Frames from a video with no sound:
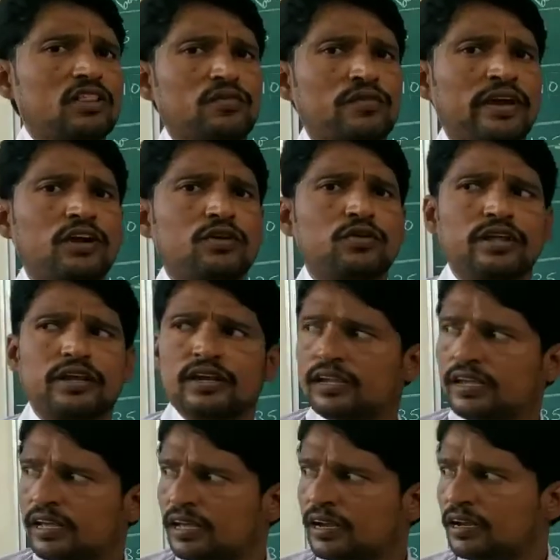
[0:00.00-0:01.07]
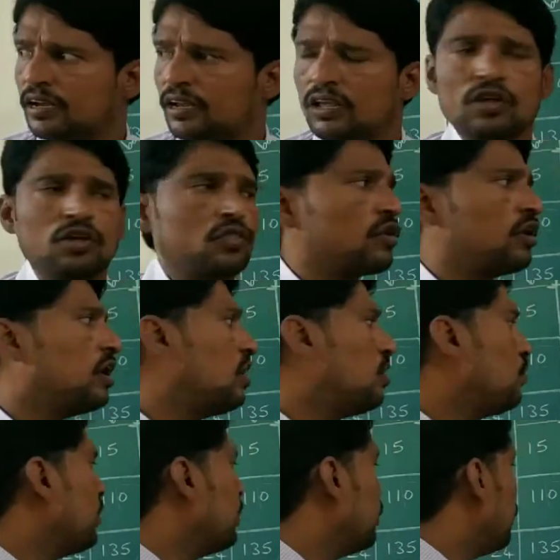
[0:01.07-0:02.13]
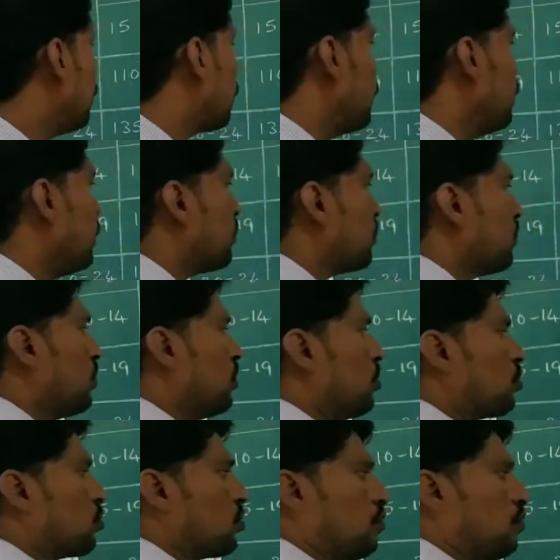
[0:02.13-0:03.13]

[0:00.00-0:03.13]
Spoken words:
way also we have to take here. So how it is means,